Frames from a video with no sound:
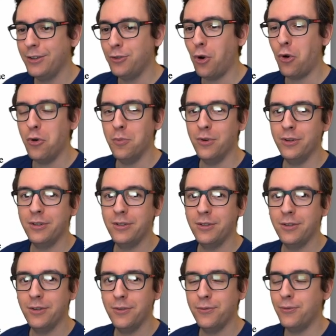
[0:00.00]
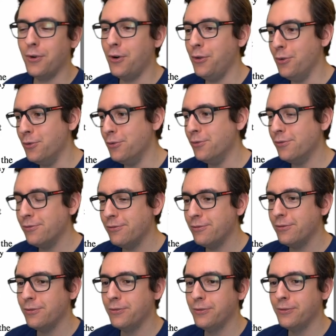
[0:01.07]
document for
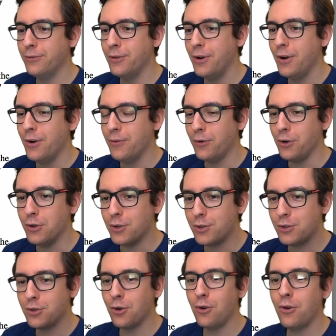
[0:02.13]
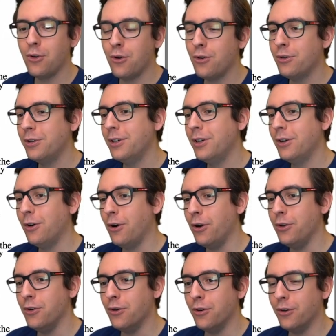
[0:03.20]
your solo or
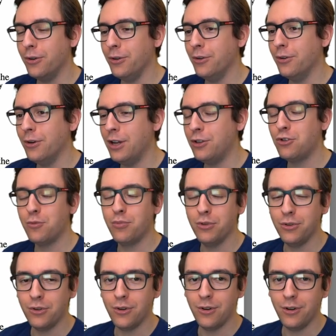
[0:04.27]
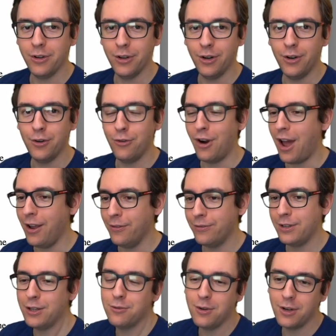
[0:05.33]
your entrepreneurial life.
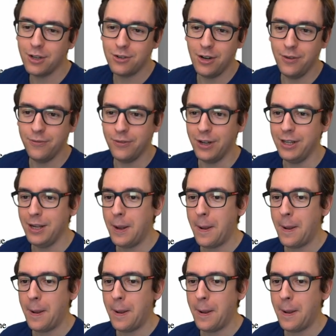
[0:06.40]
That's actually funny.